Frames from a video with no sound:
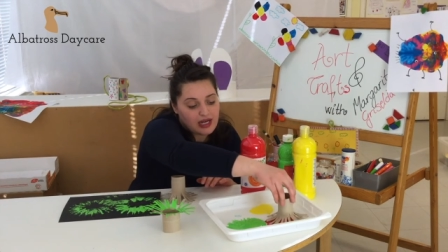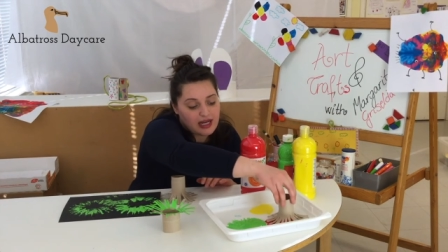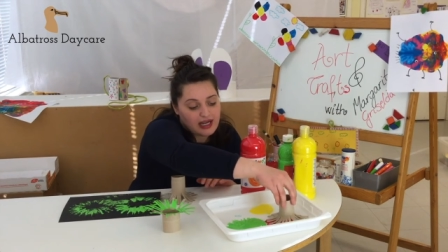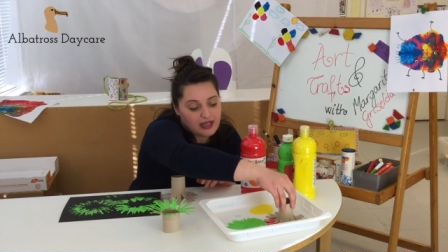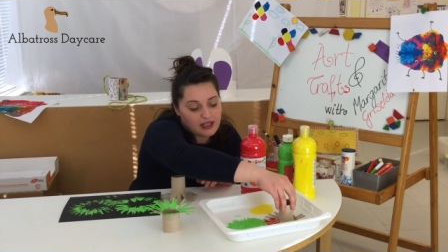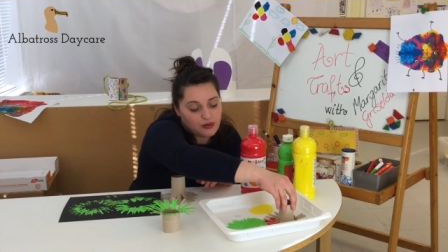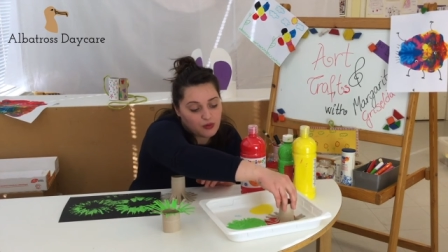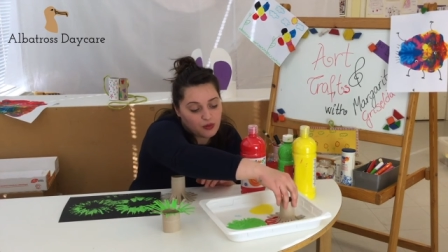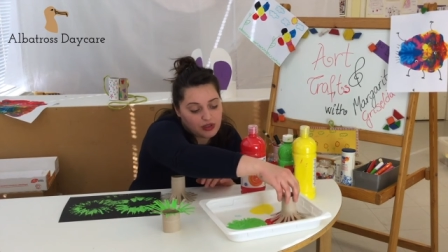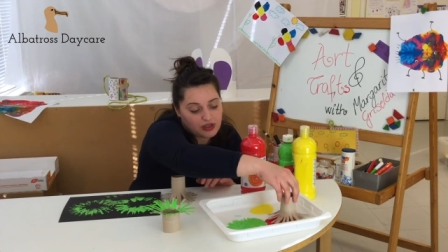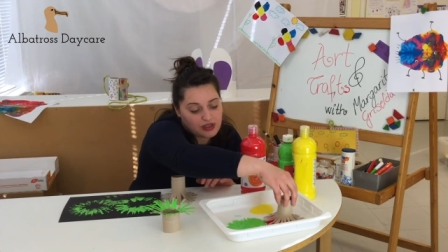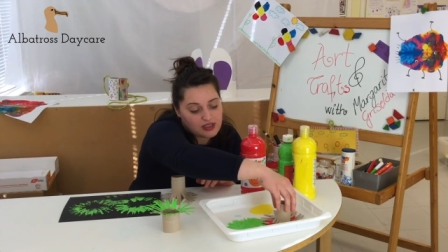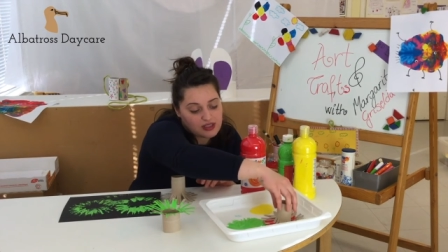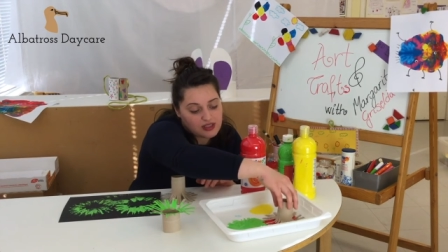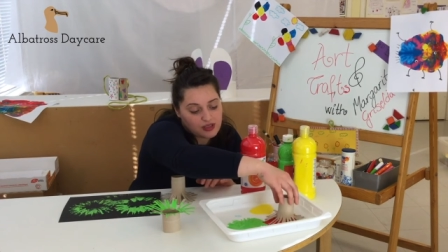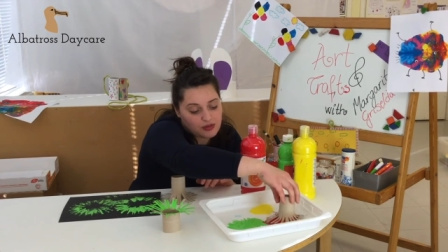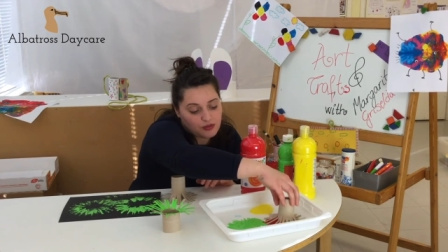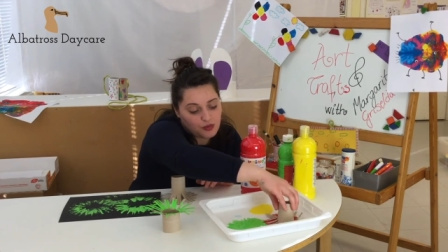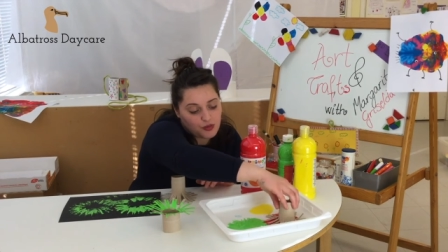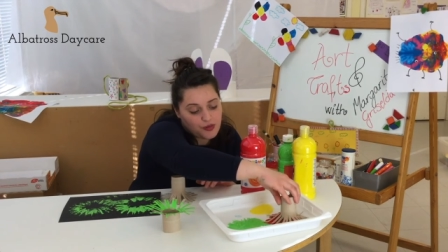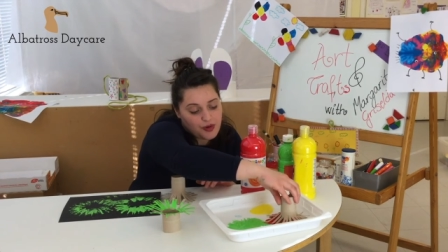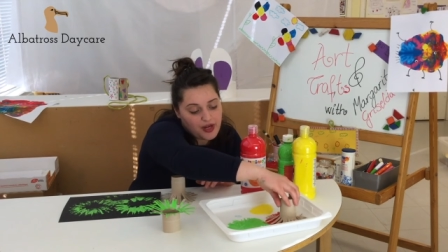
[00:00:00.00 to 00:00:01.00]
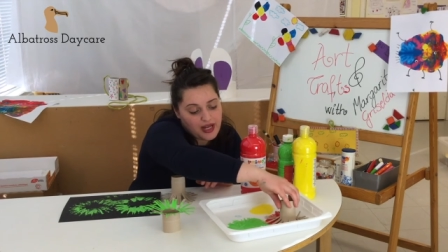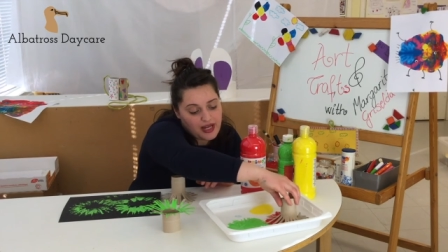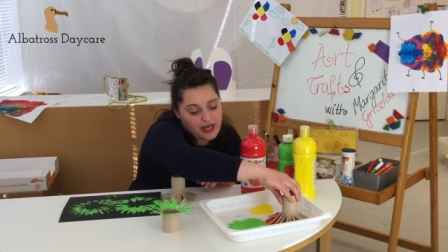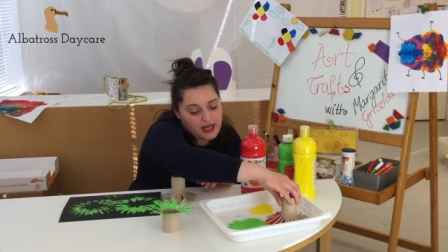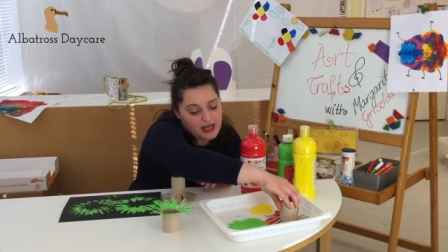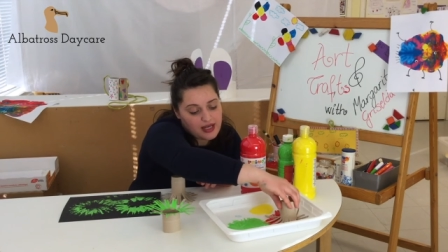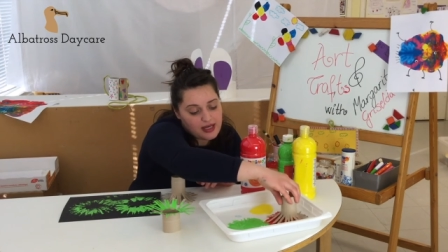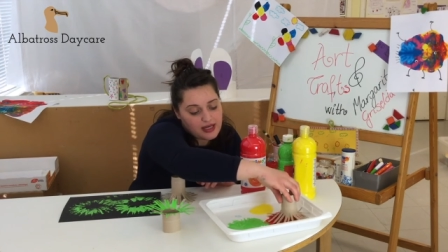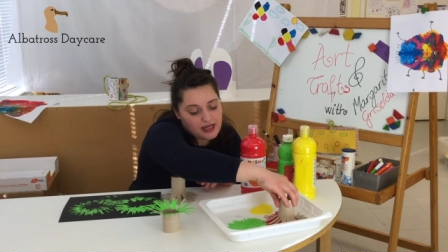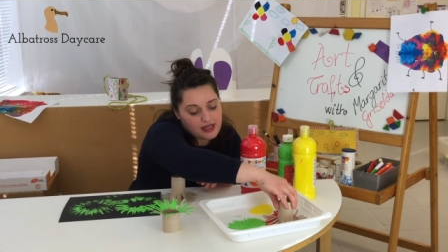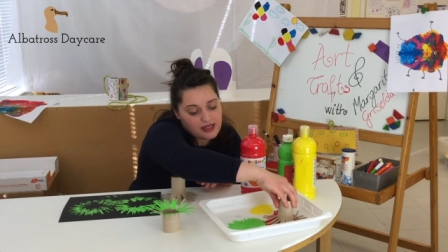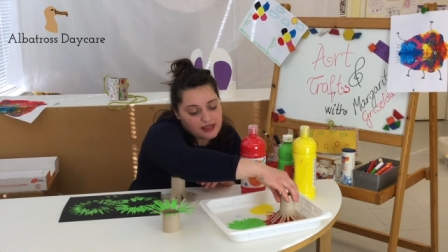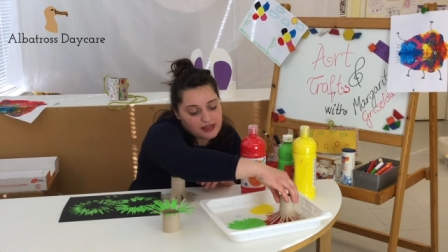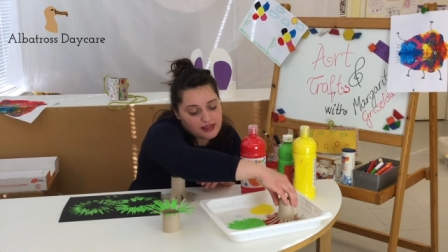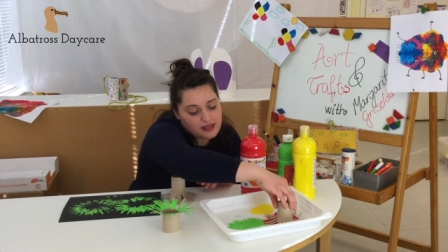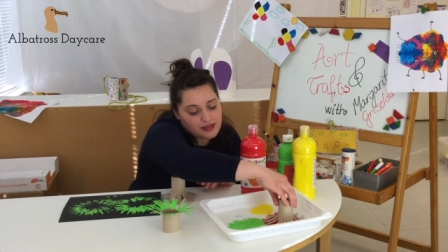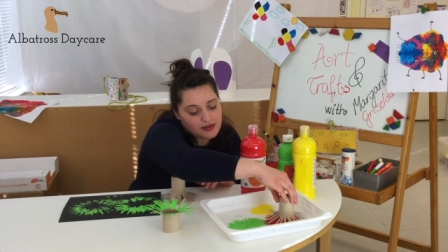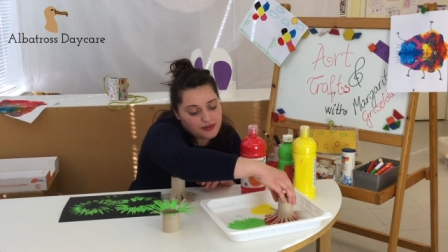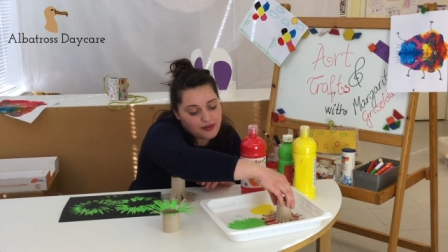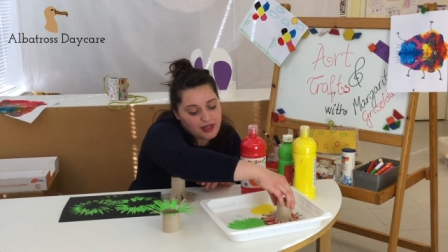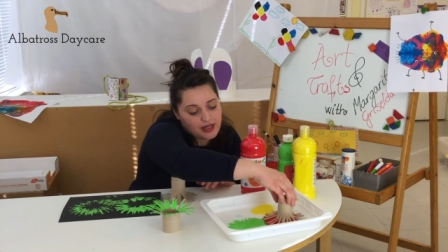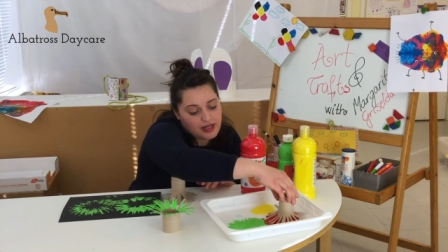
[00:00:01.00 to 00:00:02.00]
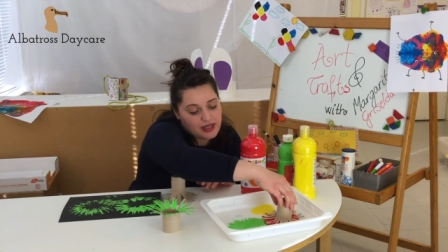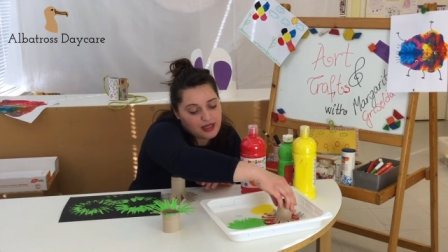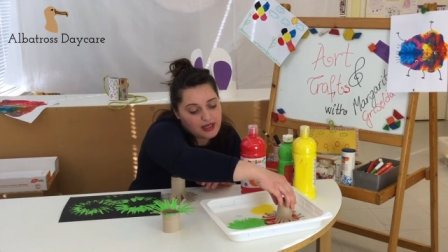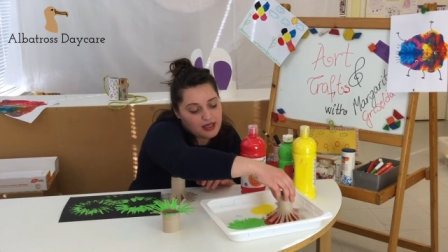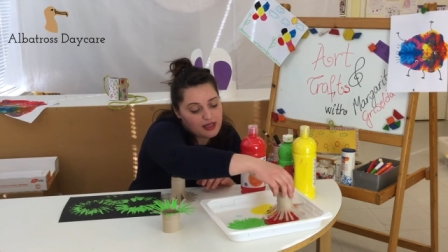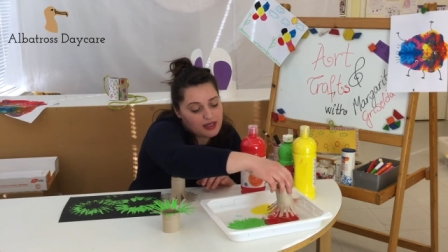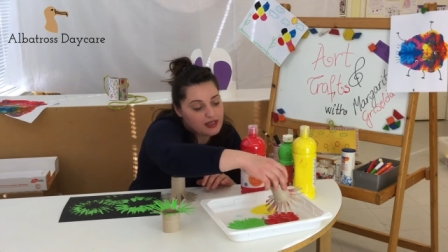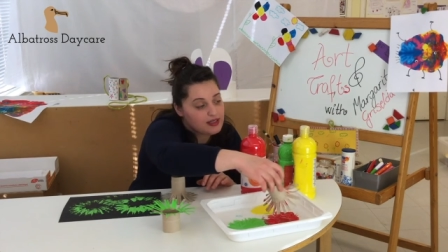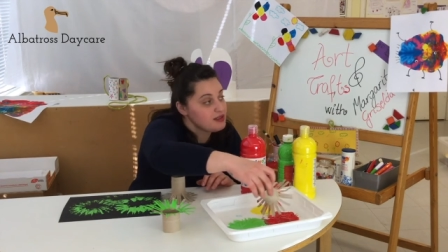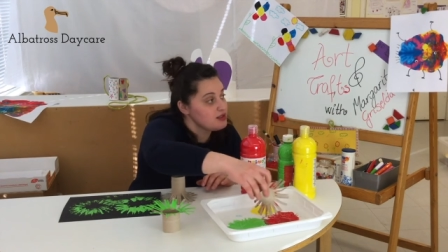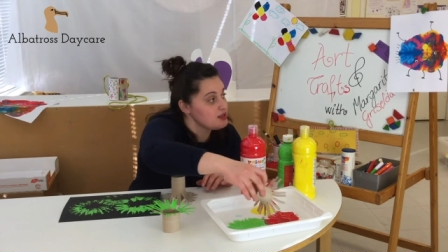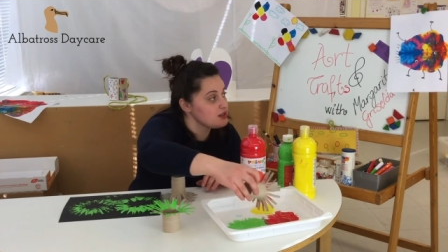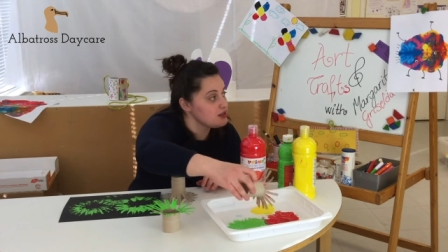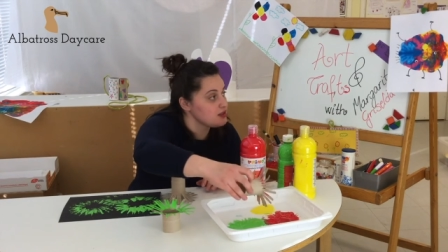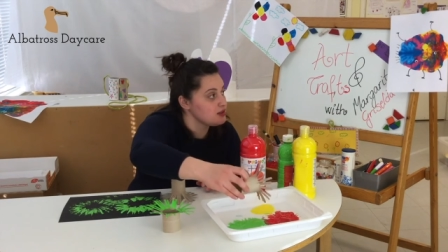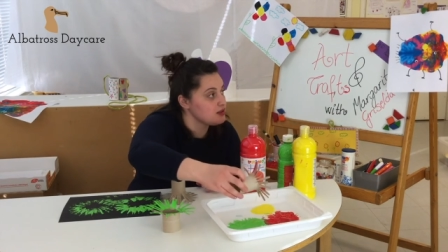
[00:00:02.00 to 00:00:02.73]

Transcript: I want some red, red.